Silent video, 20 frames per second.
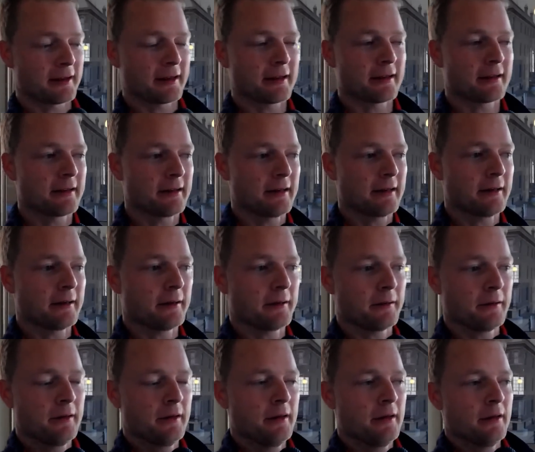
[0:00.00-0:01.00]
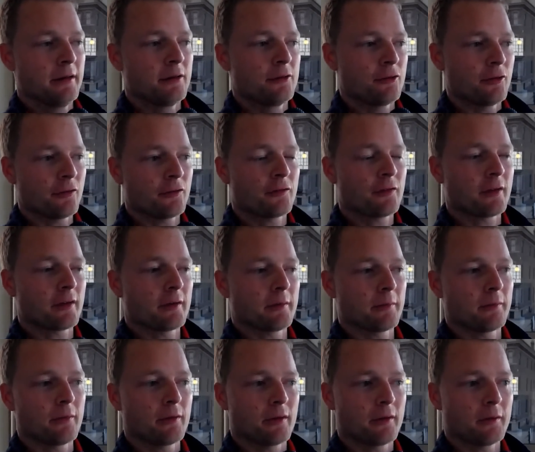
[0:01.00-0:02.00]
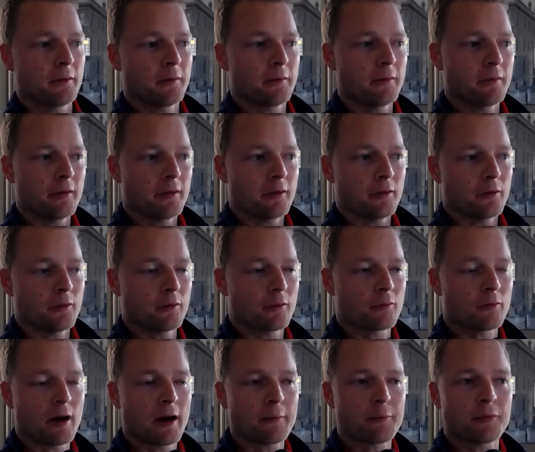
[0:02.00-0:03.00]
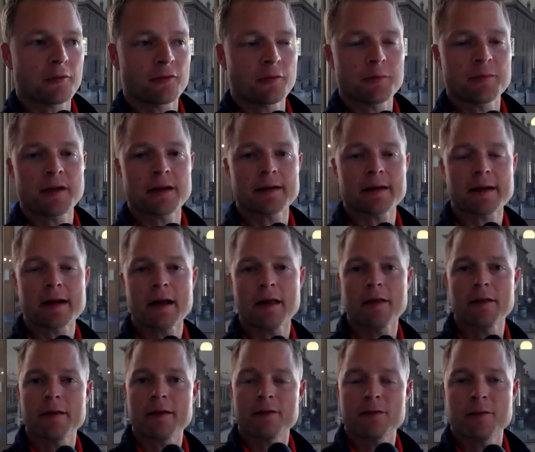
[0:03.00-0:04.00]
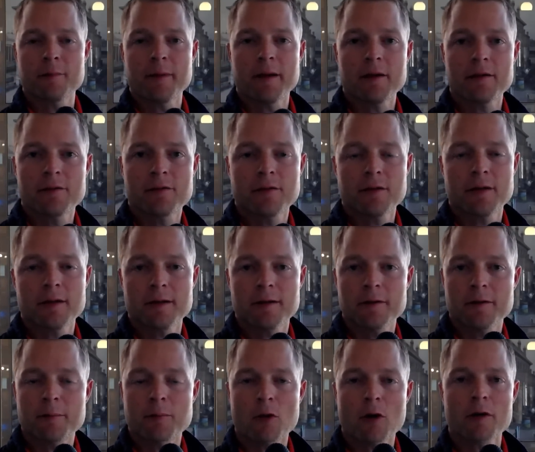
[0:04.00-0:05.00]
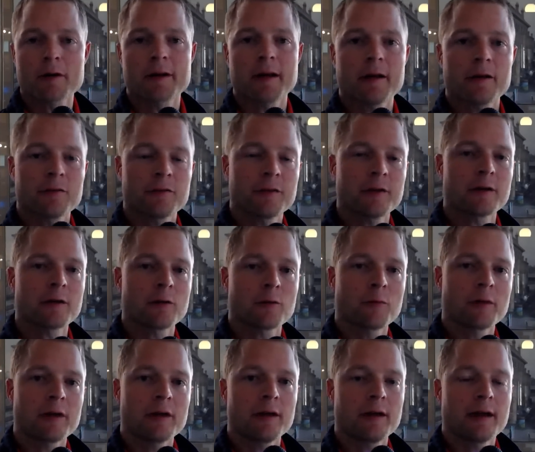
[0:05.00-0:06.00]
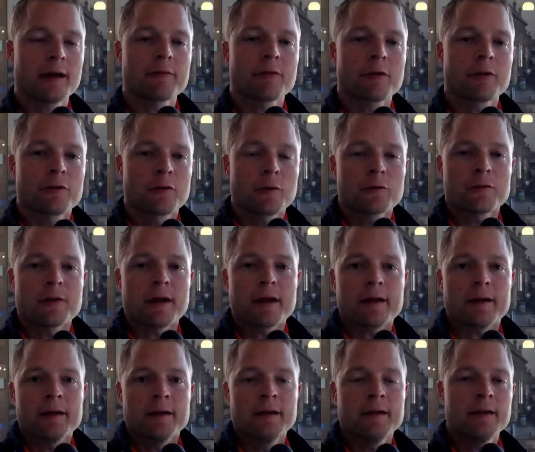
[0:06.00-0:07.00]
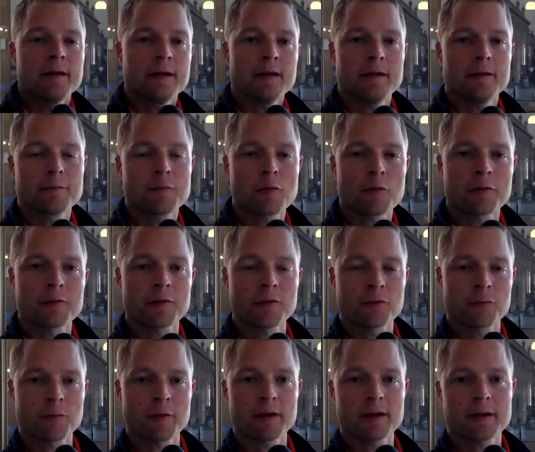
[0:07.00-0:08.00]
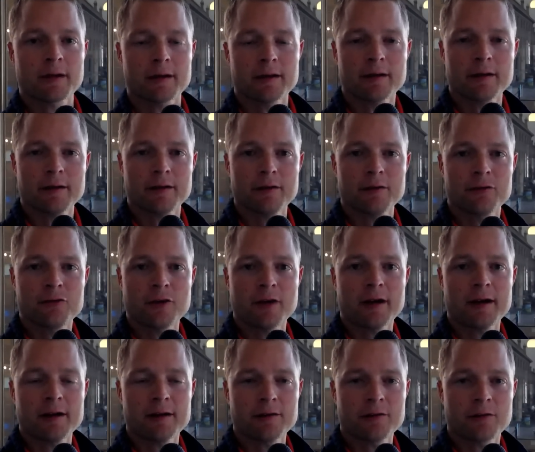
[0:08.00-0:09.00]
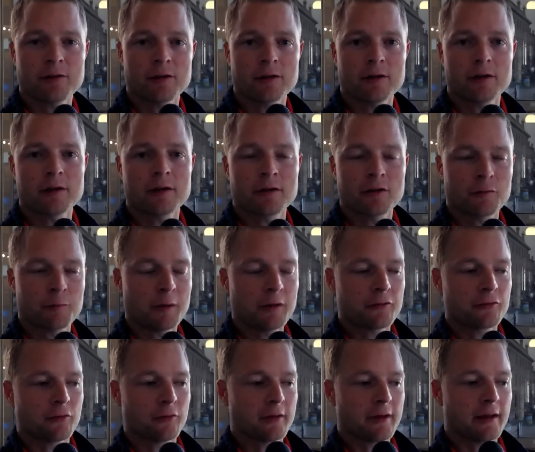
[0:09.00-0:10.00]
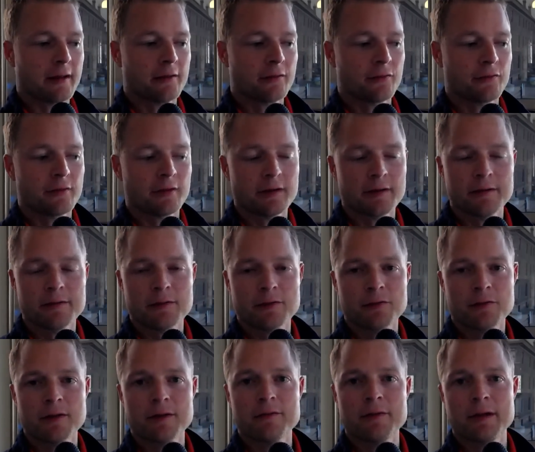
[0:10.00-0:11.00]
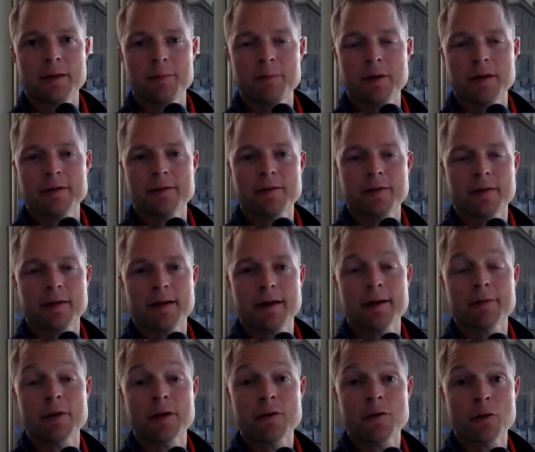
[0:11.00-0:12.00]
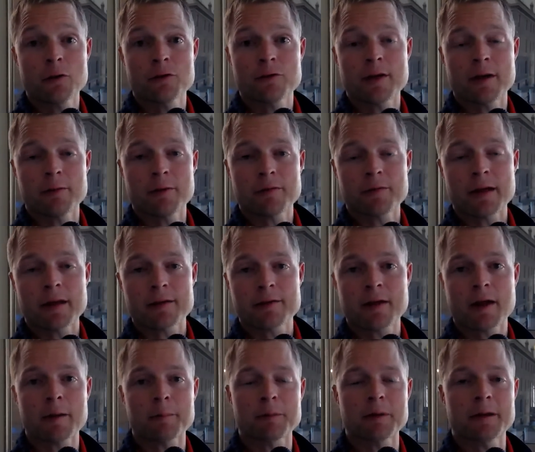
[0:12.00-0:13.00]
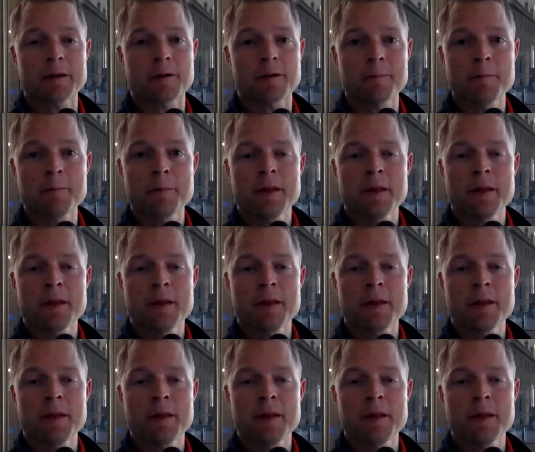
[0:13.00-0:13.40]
And just to wrap with some technicalities about the broadcast here, every Tuesday, of course this week Jay is our special guest this evening, but every Tuesday we've got a top leader